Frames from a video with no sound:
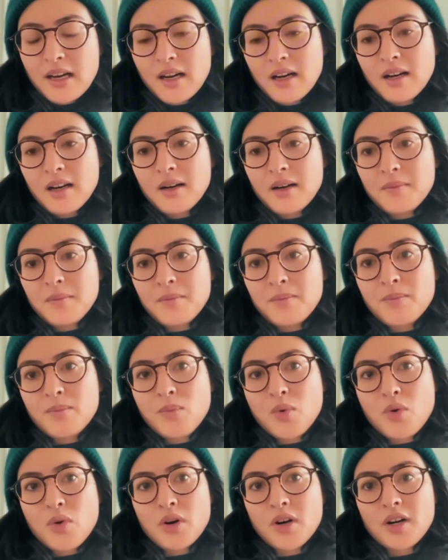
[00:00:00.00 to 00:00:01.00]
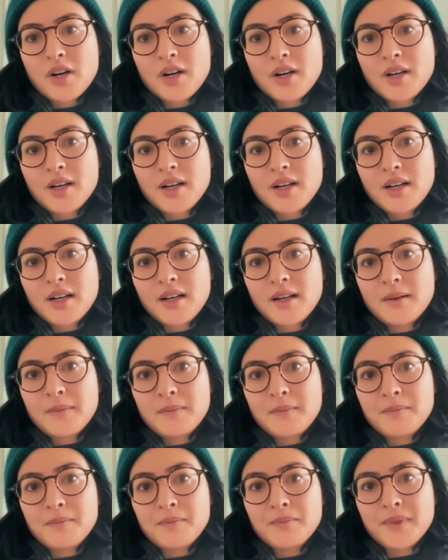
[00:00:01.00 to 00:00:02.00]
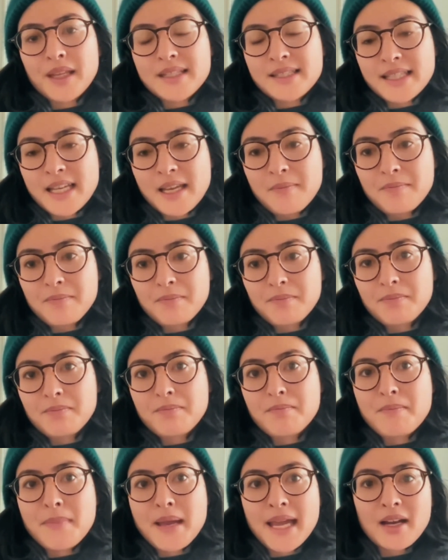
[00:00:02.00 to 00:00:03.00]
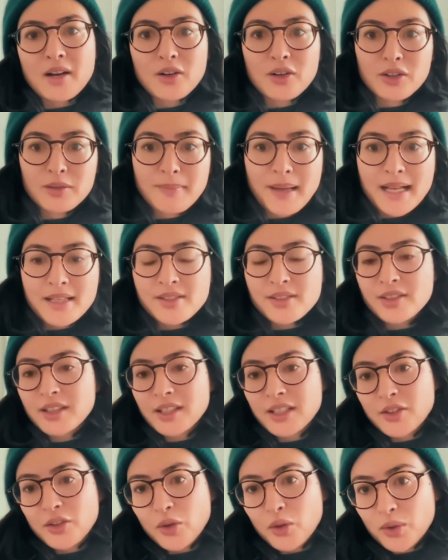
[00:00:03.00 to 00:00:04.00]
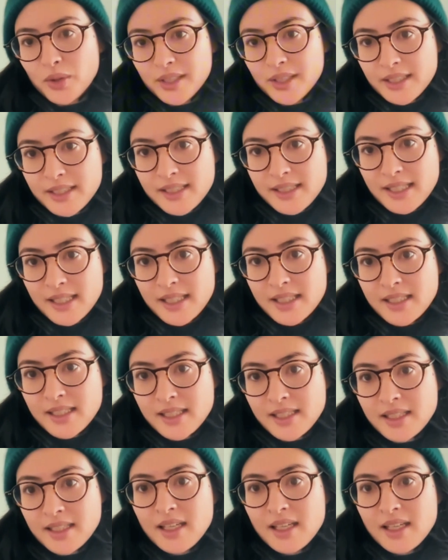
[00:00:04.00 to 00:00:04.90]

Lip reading: more, let's say, male, masculine oriented,